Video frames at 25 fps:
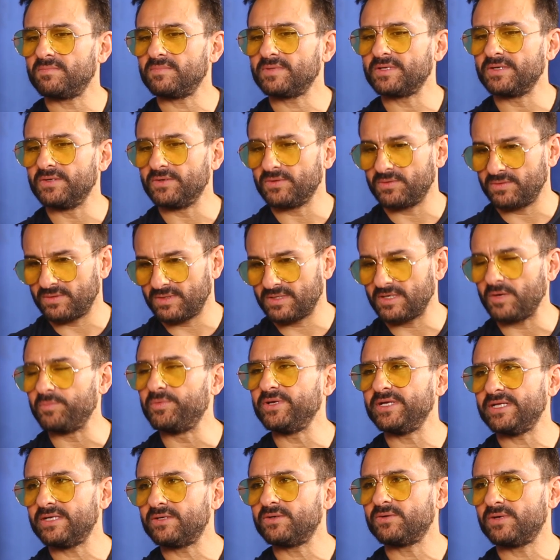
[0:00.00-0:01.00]
you know,
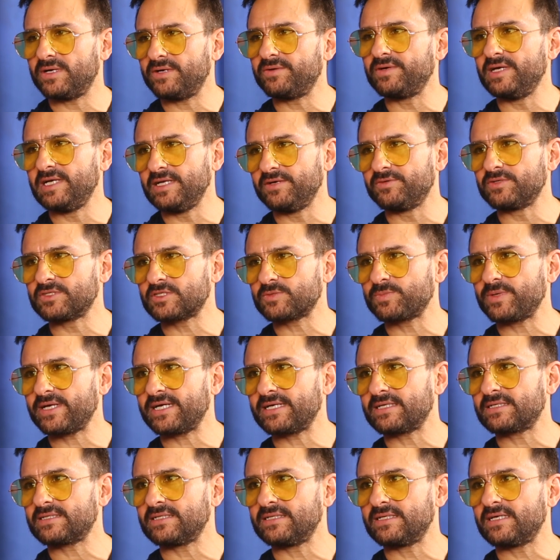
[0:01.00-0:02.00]
Kabir, who I really
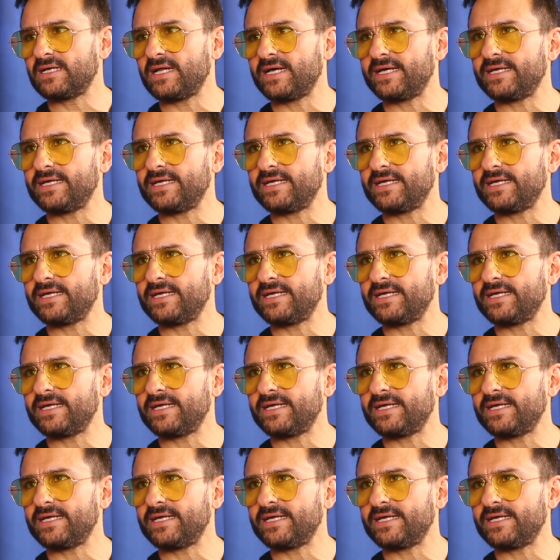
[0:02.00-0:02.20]
respect and